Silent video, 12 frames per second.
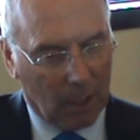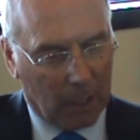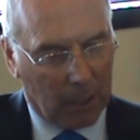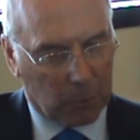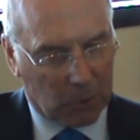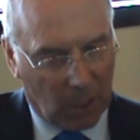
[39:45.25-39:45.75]
and
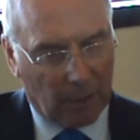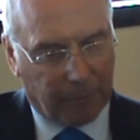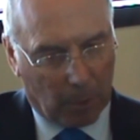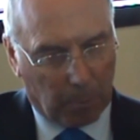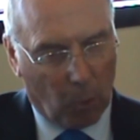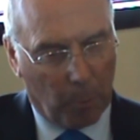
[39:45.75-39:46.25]
it was great for
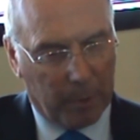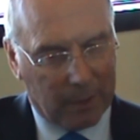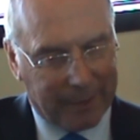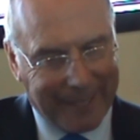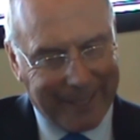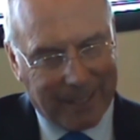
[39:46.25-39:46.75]
Bobby,
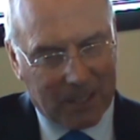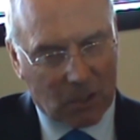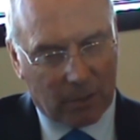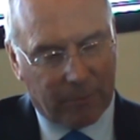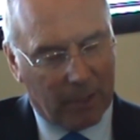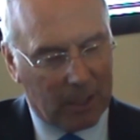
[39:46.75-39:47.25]
90 years
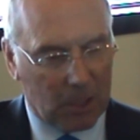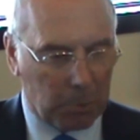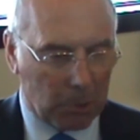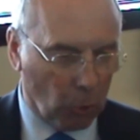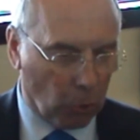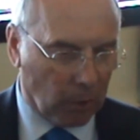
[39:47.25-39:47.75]
of age, he was
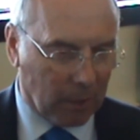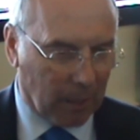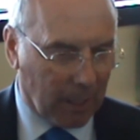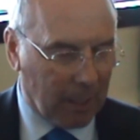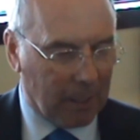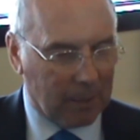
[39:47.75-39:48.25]
looking
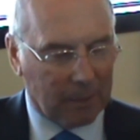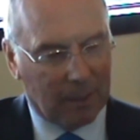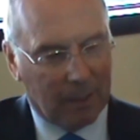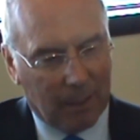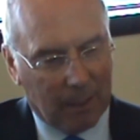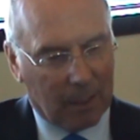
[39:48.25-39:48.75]
great, and
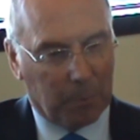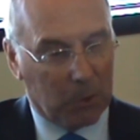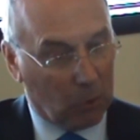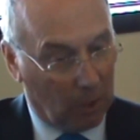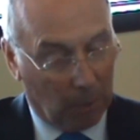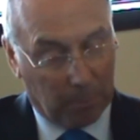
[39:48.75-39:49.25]
I mean,
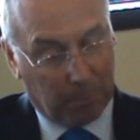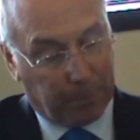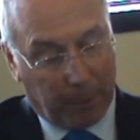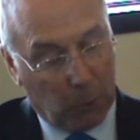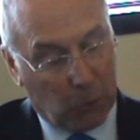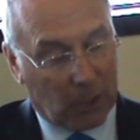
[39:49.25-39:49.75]
you done him
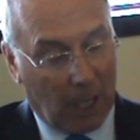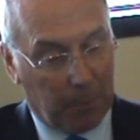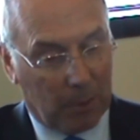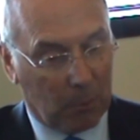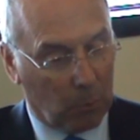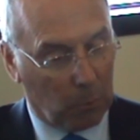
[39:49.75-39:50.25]
proud,
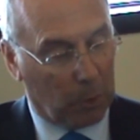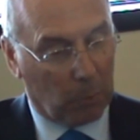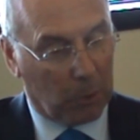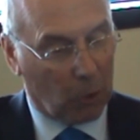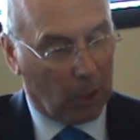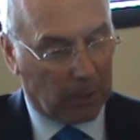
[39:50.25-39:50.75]
Simon,
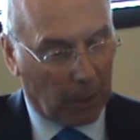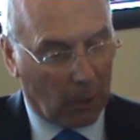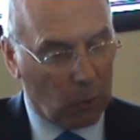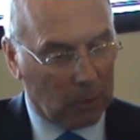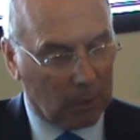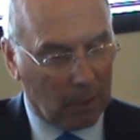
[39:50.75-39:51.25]
without a
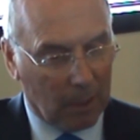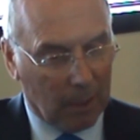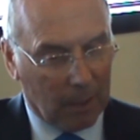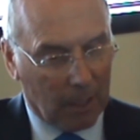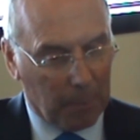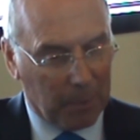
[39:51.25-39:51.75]
doubt. And
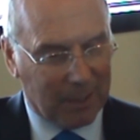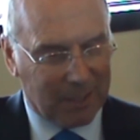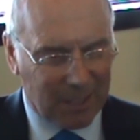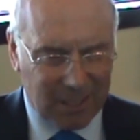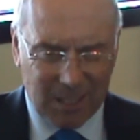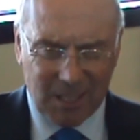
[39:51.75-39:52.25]
I mean,
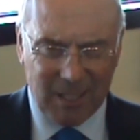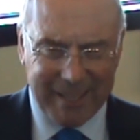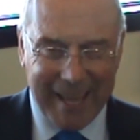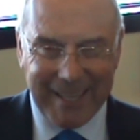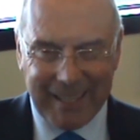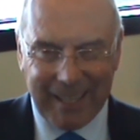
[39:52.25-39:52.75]
he's
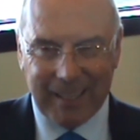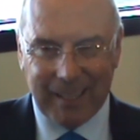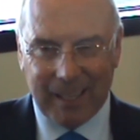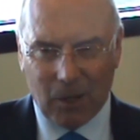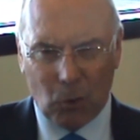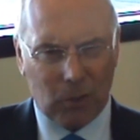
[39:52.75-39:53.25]
90.
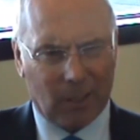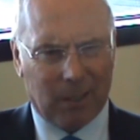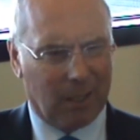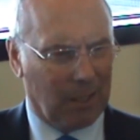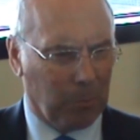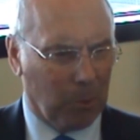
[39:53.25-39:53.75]
He looks like
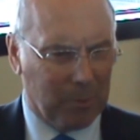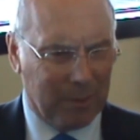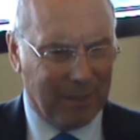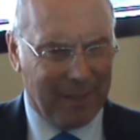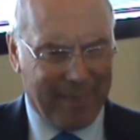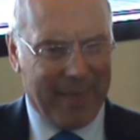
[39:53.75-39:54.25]
a
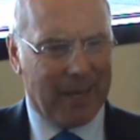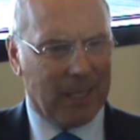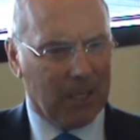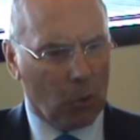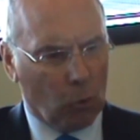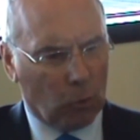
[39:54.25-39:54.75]
blooming
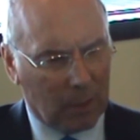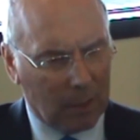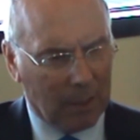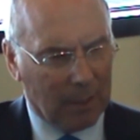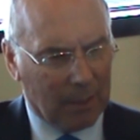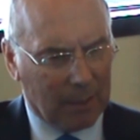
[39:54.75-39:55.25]
30-year-old.
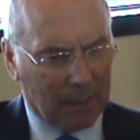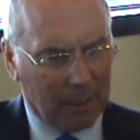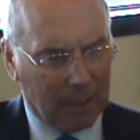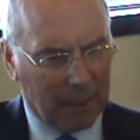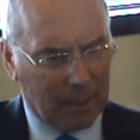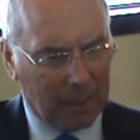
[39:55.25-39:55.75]

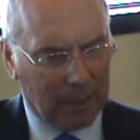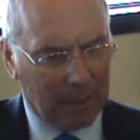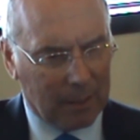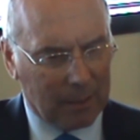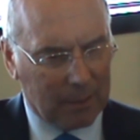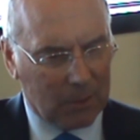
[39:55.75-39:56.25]

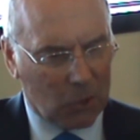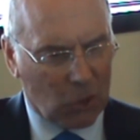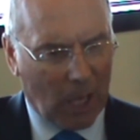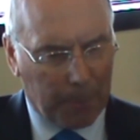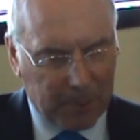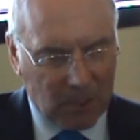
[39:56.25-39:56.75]
He's
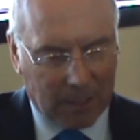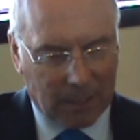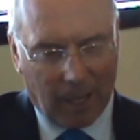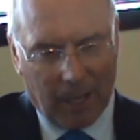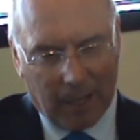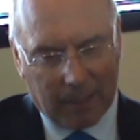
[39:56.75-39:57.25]
sharp as a
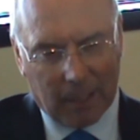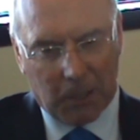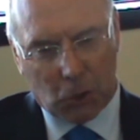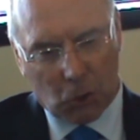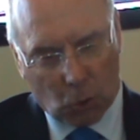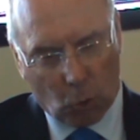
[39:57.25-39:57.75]
tack, and
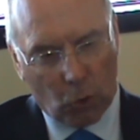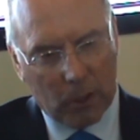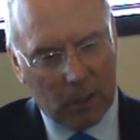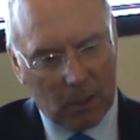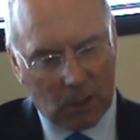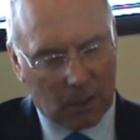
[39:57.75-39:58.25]
his
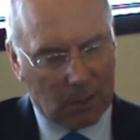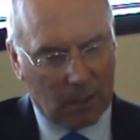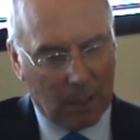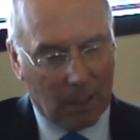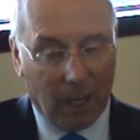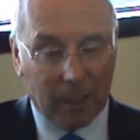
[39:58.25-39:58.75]
stories. And
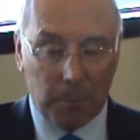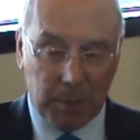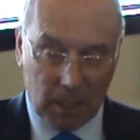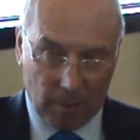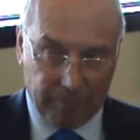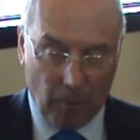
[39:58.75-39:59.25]
I had him
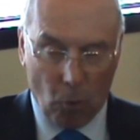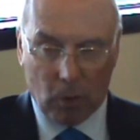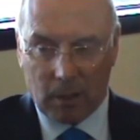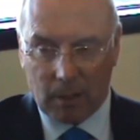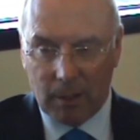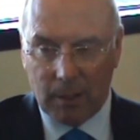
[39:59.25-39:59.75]
here at Falkirk